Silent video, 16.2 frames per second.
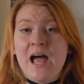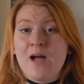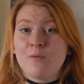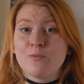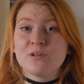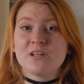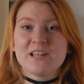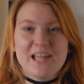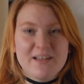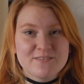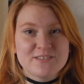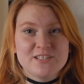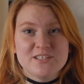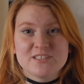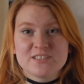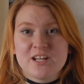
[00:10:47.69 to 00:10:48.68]
I would love
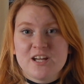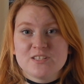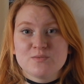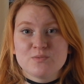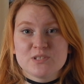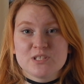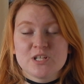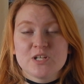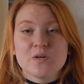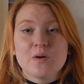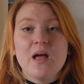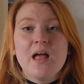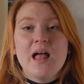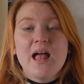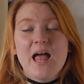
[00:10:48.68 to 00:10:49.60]
to discuss with you.